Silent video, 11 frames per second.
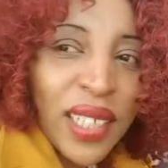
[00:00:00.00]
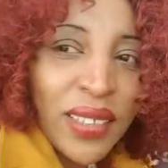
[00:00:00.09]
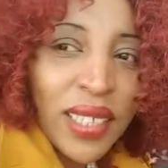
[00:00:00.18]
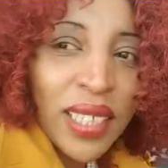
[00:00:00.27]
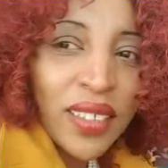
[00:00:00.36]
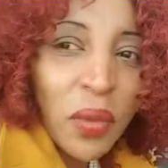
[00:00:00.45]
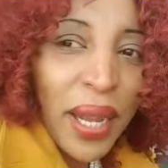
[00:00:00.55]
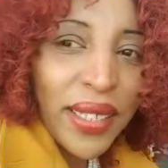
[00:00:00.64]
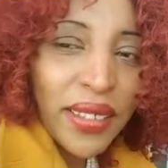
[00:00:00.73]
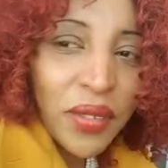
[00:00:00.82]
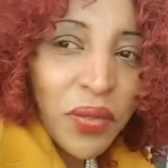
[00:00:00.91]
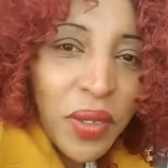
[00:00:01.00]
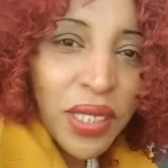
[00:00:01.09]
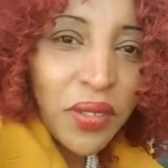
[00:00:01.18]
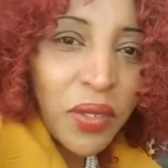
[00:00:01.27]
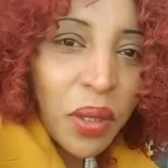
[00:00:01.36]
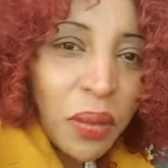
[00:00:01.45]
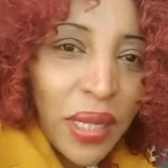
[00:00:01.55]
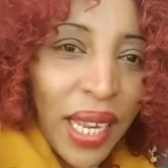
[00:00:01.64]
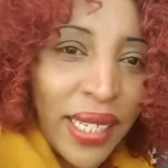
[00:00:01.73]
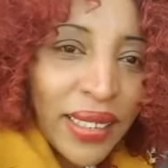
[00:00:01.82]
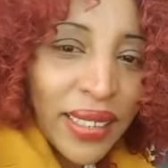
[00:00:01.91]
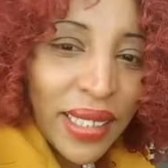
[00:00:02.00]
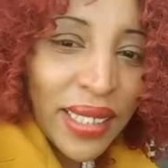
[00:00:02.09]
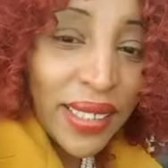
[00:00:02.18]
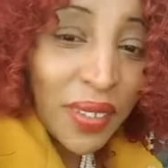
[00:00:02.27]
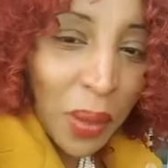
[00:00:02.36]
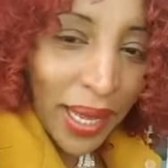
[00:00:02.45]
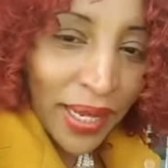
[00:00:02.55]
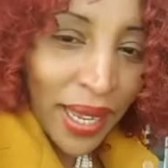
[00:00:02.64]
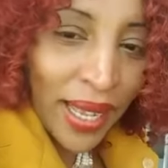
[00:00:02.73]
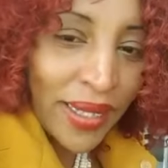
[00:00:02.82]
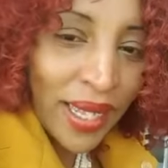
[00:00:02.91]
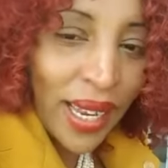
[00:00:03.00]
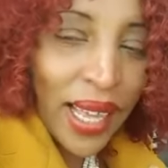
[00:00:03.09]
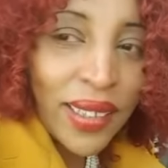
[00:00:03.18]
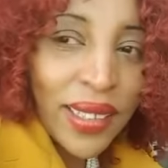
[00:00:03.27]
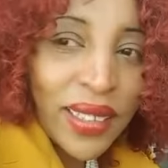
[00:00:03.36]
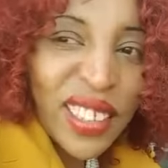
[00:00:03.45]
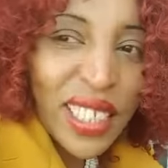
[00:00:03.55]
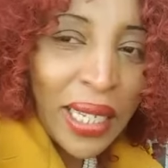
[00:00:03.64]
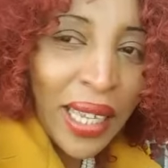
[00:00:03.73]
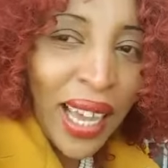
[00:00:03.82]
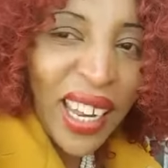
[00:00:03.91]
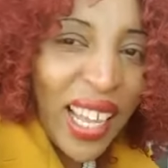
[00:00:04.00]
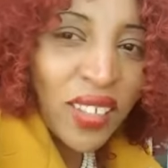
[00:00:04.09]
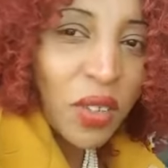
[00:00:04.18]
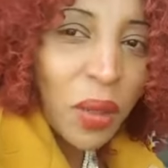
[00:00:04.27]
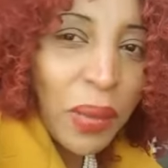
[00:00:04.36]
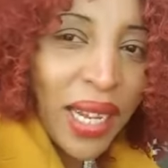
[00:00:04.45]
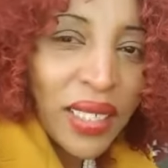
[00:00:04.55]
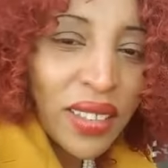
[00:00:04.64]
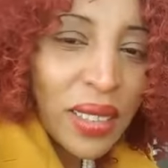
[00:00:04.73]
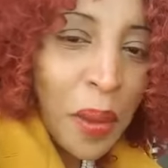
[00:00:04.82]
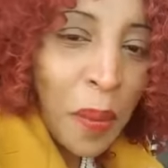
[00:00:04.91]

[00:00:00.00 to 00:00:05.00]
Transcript: The tea is quite different from London. It's quite nice. I like the tea. I like so much